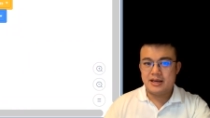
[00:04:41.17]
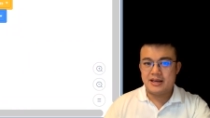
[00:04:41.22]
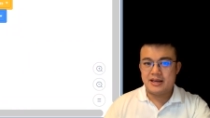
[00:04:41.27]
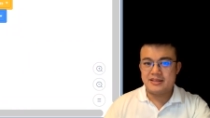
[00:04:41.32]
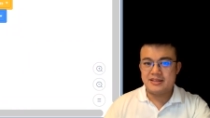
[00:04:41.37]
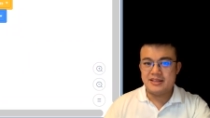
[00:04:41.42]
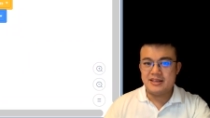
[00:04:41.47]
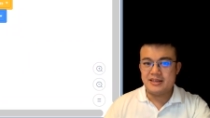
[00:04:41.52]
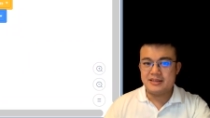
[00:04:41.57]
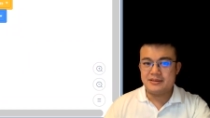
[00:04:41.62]

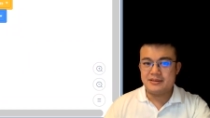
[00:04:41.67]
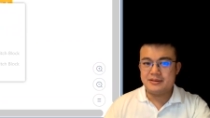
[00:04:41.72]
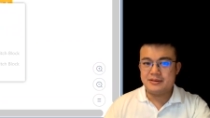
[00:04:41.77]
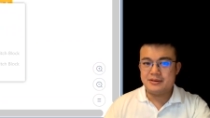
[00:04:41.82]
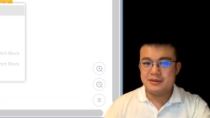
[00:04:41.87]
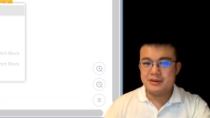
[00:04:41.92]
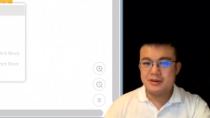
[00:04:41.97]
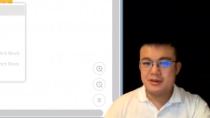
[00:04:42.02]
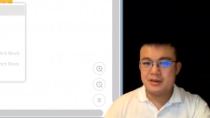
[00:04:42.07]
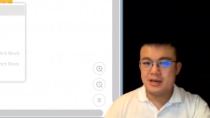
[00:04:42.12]
And
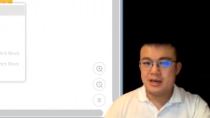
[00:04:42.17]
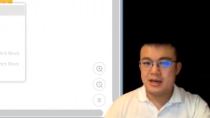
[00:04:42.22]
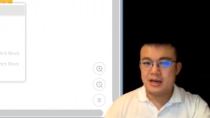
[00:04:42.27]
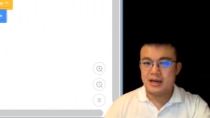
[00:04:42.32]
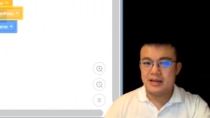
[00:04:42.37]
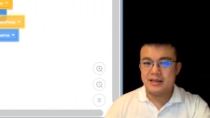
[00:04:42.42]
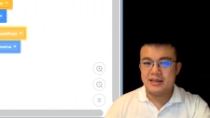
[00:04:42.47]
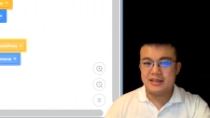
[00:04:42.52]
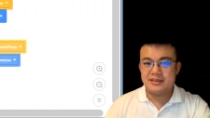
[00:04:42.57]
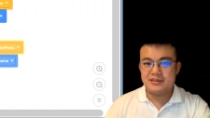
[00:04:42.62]
then
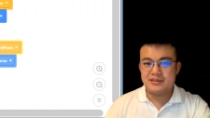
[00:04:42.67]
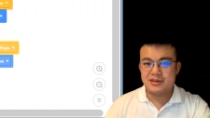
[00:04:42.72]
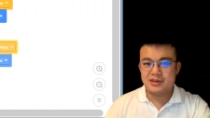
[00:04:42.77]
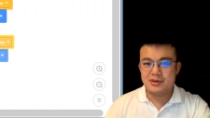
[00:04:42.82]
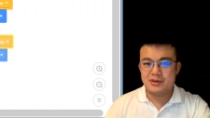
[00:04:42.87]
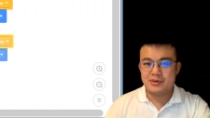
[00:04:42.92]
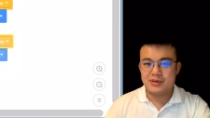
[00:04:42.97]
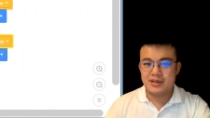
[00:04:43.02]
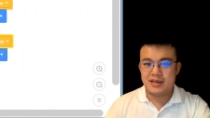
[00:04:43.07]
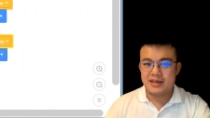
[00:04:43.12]
I need to
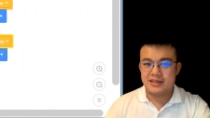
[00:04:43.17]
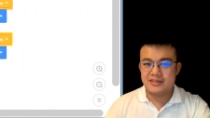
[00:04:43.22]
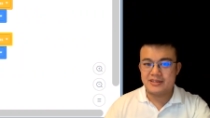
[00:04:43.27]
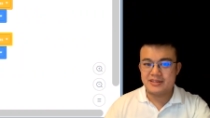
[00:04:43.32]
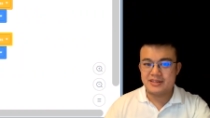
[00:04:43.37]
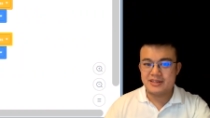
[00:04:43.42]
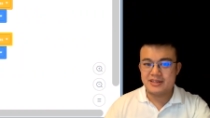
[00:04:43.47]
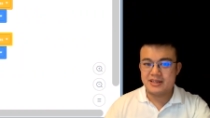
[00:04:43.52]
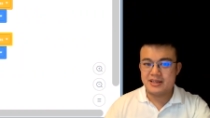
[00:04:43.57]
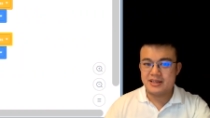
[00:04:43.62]

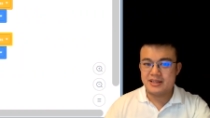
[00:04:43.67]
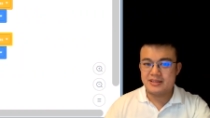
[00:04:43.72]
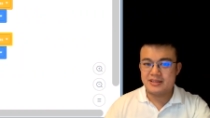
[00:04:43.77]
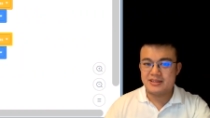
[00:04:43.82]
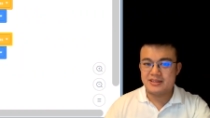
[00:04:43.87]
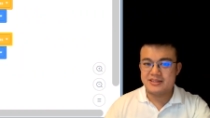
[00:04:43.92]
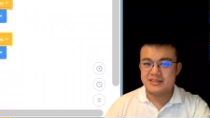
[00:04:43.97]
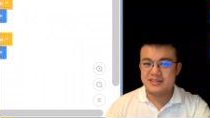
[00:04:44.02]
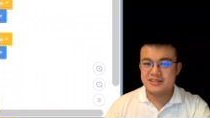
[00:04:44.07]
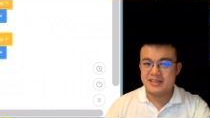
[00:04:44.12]
create
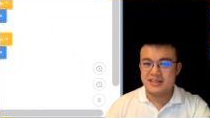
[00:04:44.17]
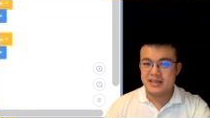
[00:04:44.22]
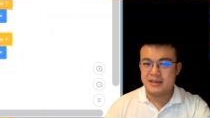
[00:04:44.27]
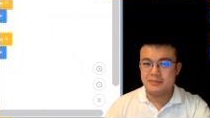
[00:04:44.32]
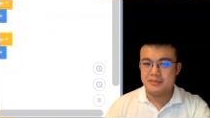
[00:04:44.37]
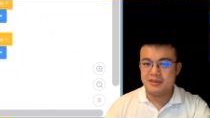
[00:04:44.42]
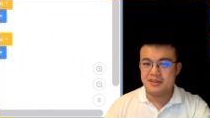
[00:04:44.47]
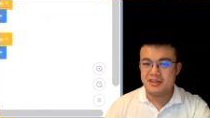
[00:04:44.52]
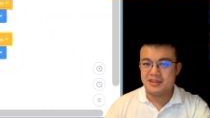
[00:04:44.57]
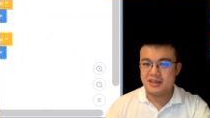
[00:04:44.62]
the
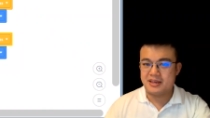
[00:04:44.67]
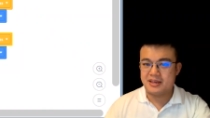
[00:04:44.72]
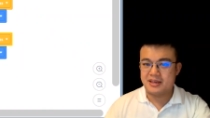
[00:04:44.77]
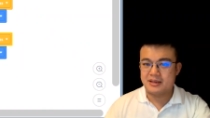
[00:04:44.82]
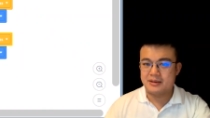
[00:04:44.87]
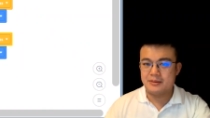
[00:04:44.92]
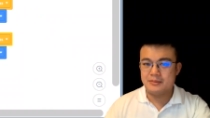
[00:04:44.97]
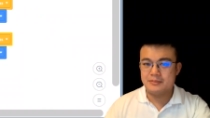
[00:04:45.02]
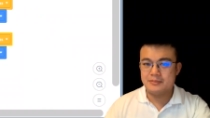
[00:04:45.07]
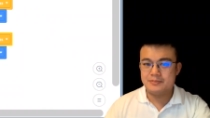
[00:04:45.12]
same
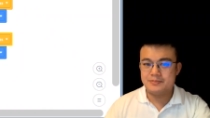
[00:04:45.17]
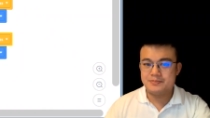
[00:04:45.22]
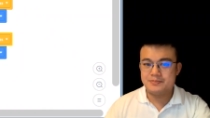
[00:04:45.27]
thing